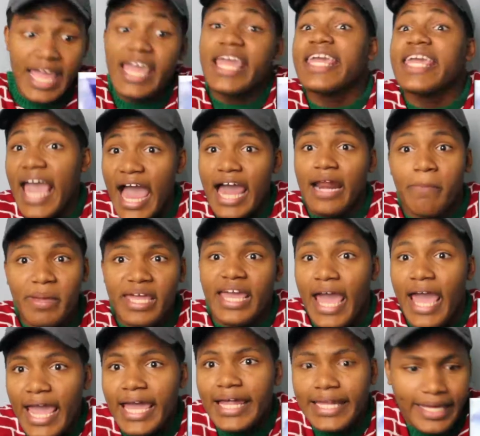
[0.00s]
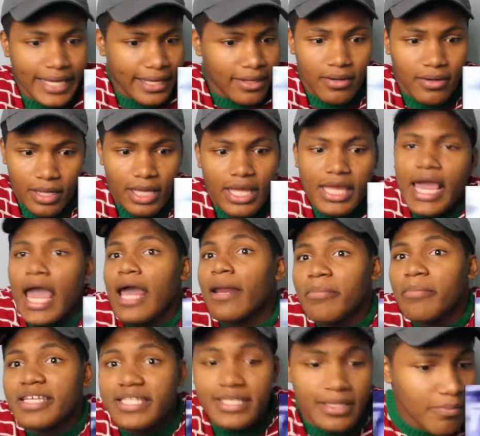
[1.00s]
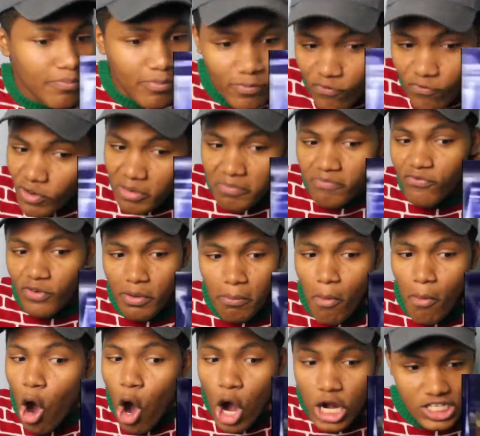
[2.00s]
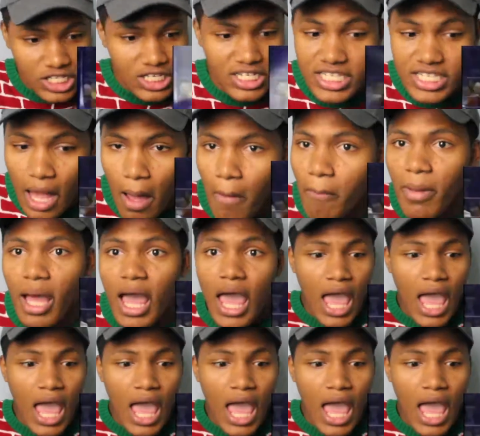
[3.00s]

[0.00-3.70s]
alien. He gotta be some from Mars or something.